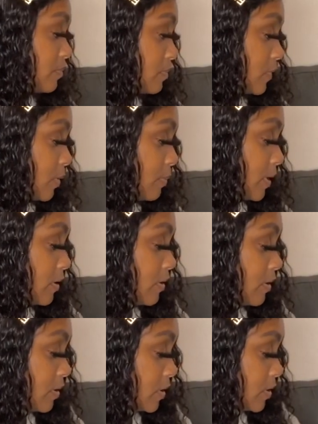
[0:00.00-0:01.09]
Oh my
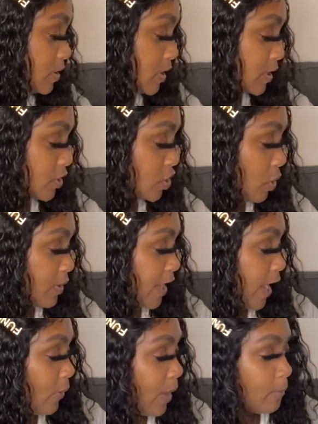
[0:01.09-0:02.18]
gosh. So
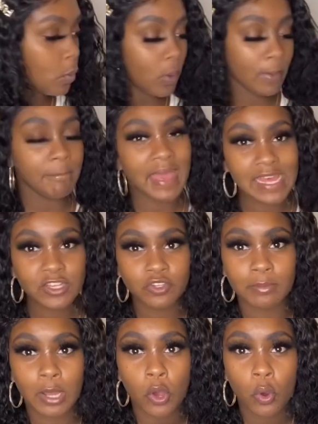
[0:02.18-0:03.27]
now I'm going back to
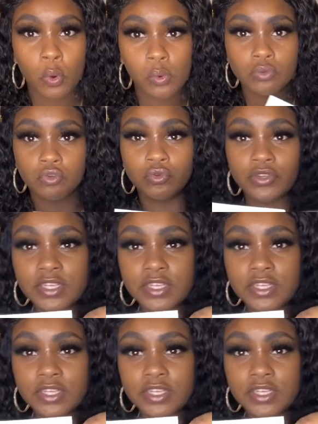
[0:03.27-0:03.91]
my old Juicy